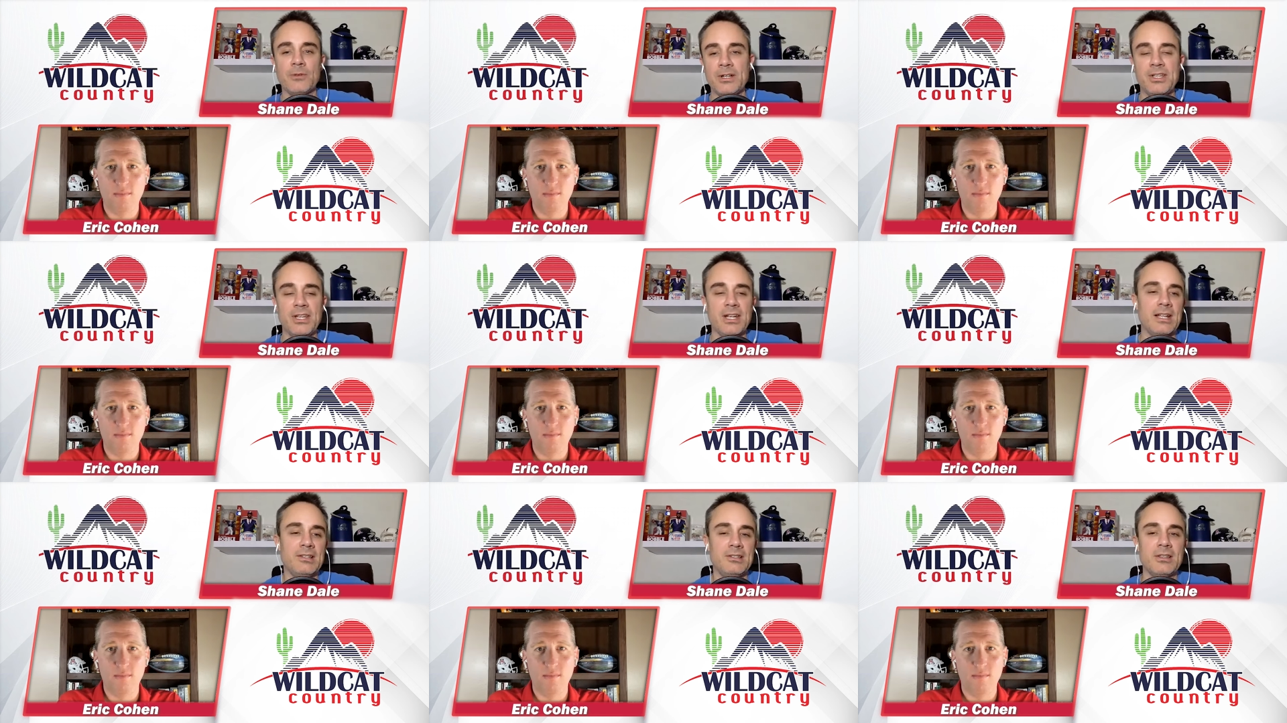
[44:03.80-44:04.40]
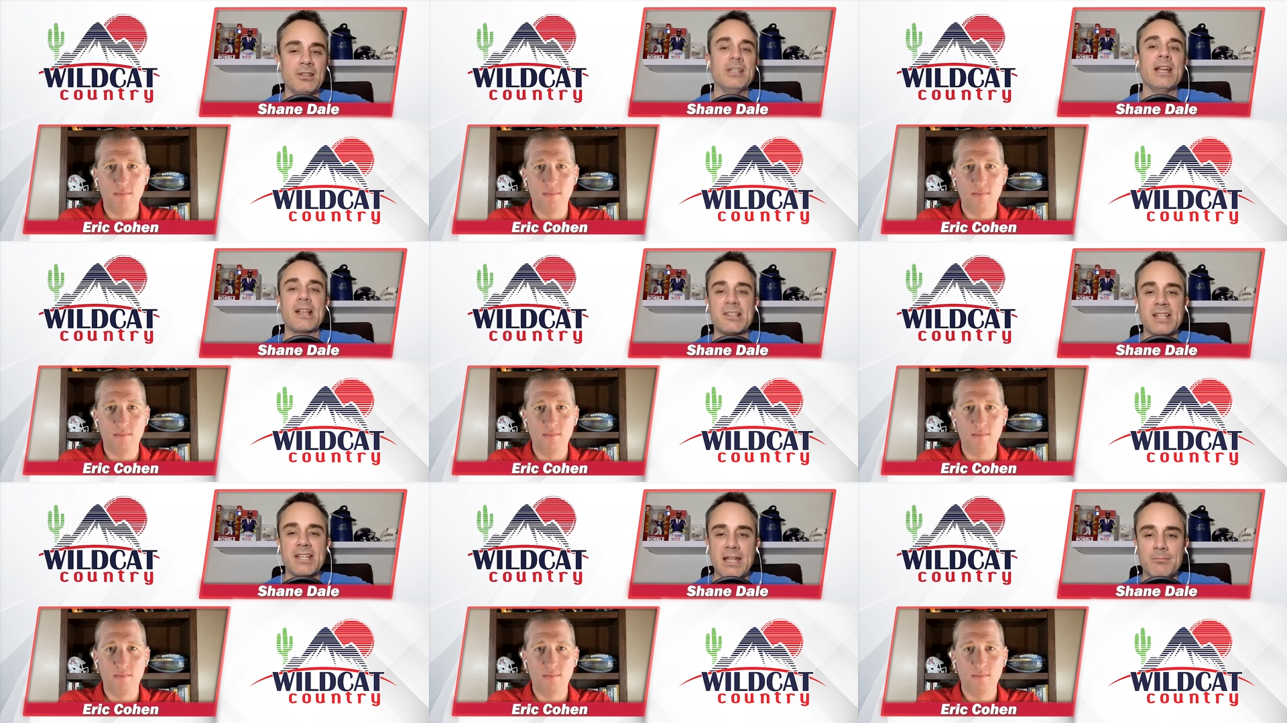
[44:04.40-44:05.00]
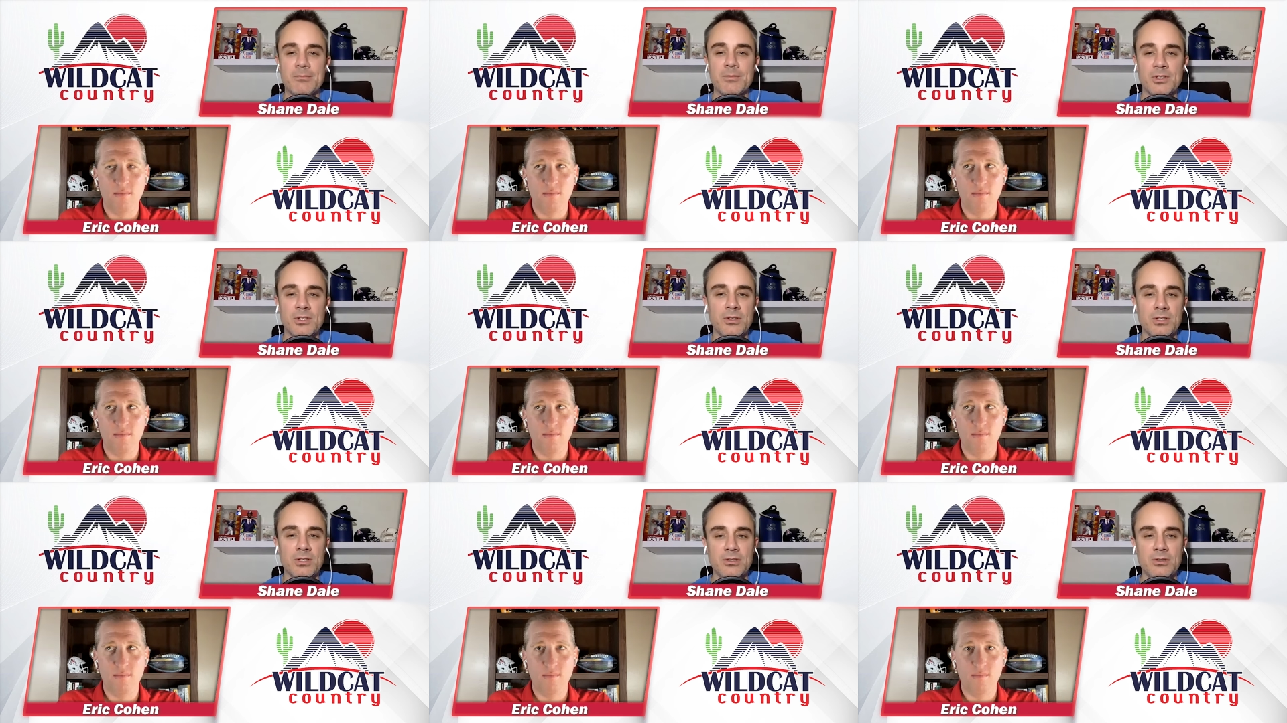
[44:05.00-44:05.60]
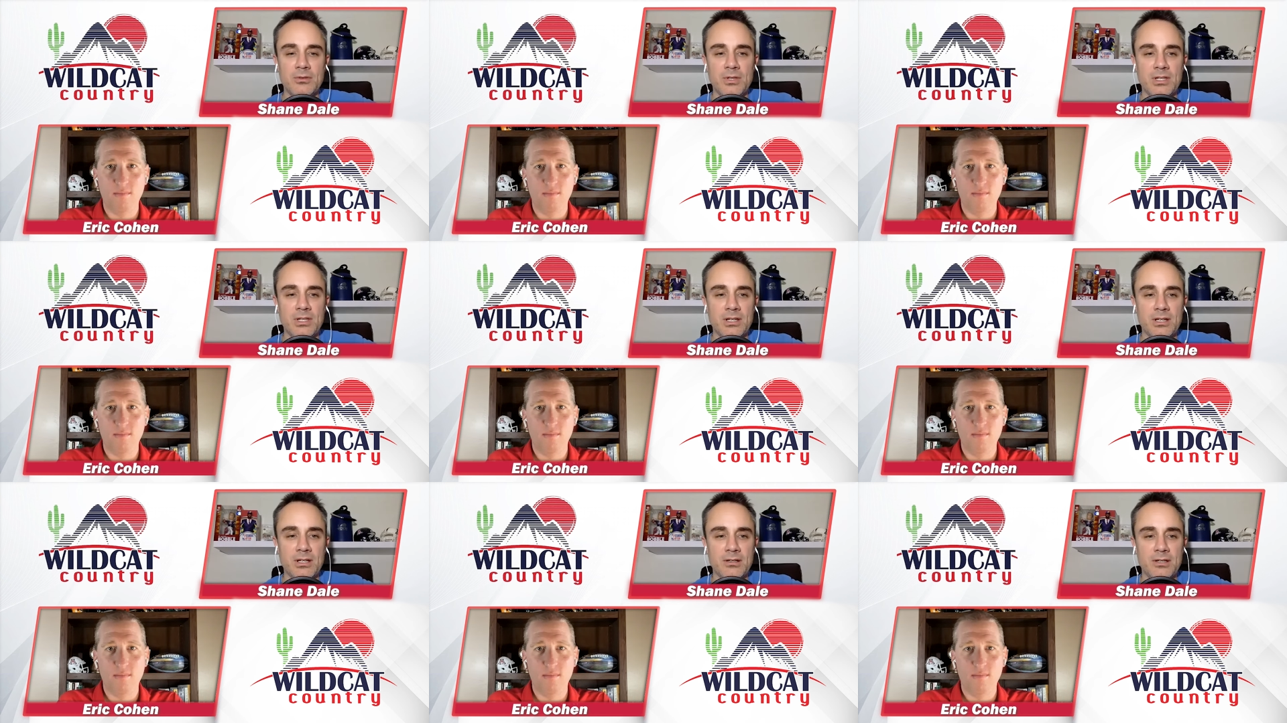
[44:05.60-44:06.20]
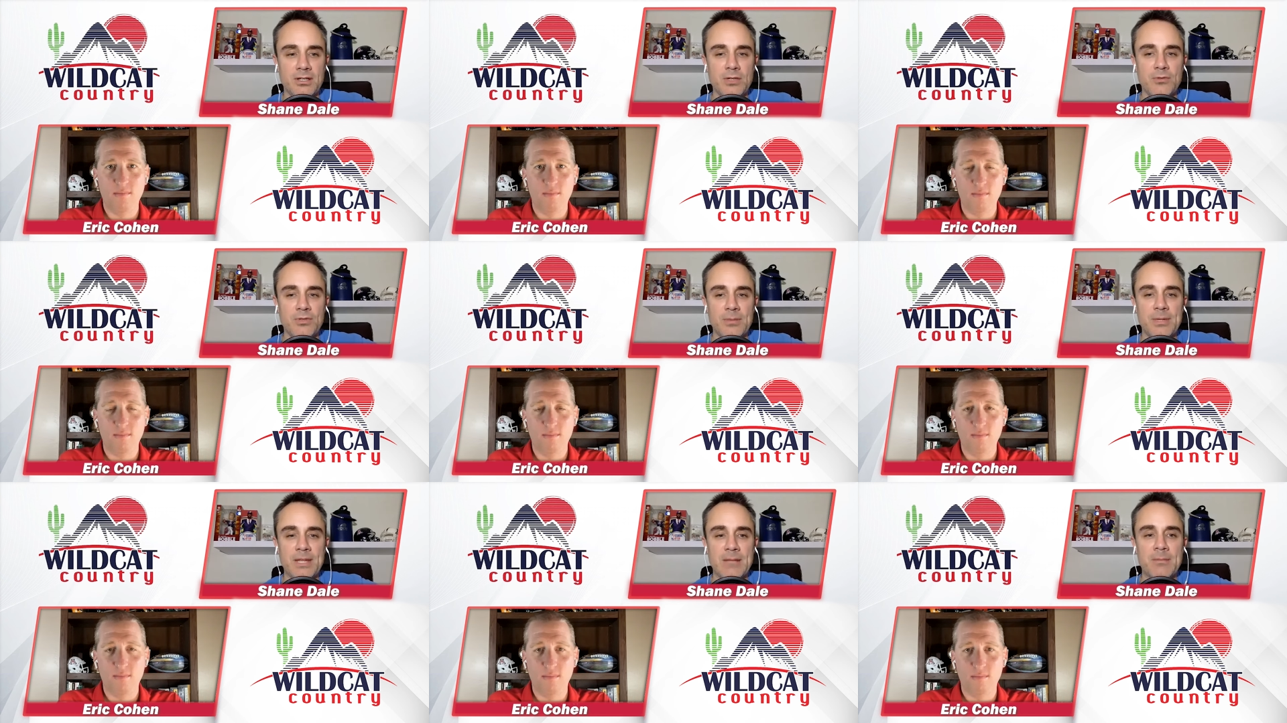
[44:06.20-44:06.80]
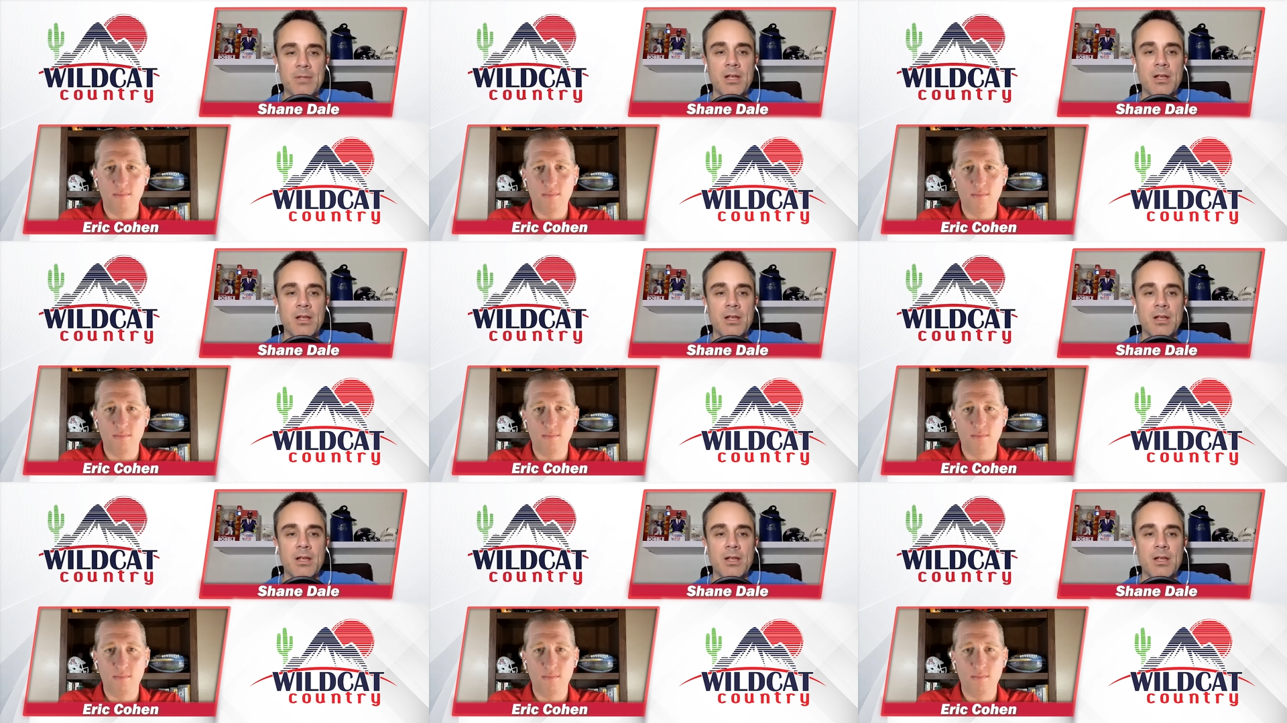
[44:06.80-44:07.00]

Speaker 1: a free ticket to the next game to the to the uh, the UTEP game.